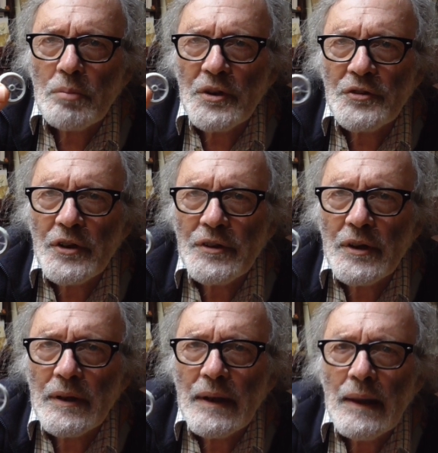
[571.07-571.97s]

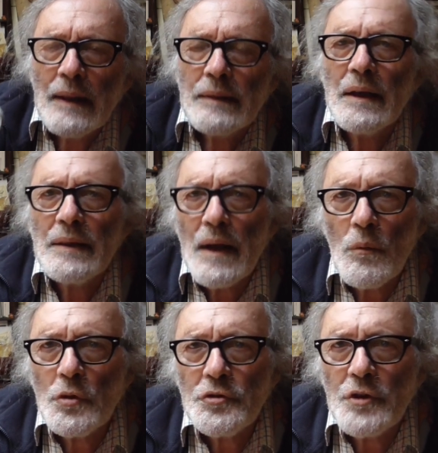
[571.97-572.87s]
printed. Now
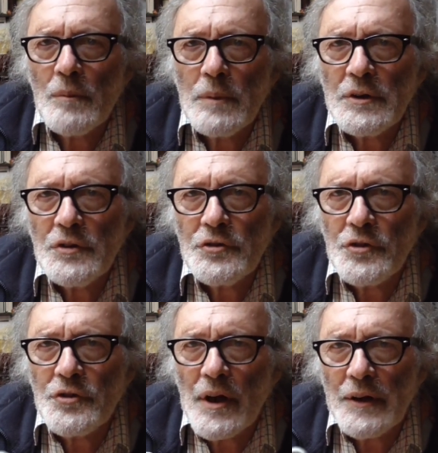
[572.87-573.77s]
that was somebody's
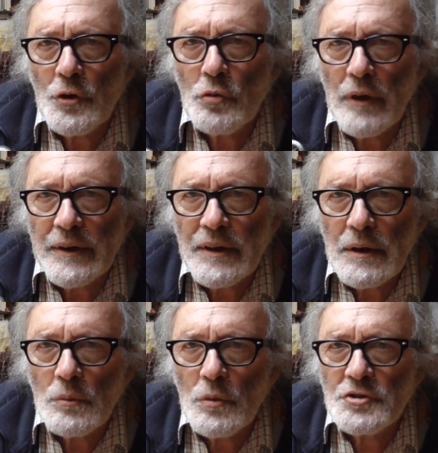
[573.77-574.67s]
design
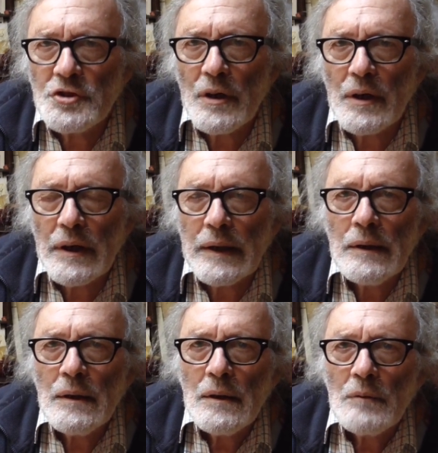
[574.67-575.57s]
already, which I
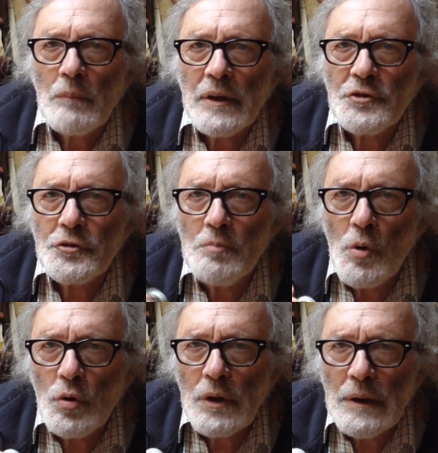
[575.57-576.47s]
made
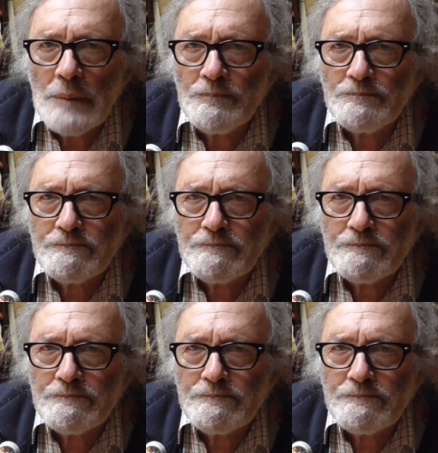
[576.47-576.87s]
smaller.